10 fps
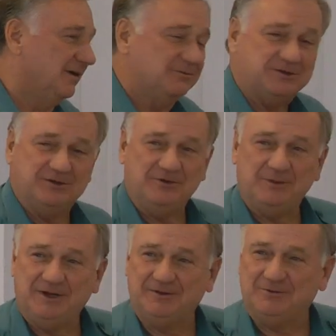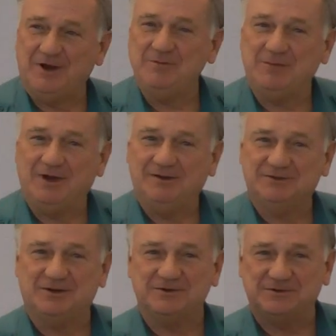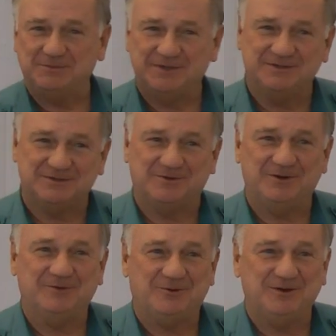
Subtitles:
which nobody in their right mind starts a business earning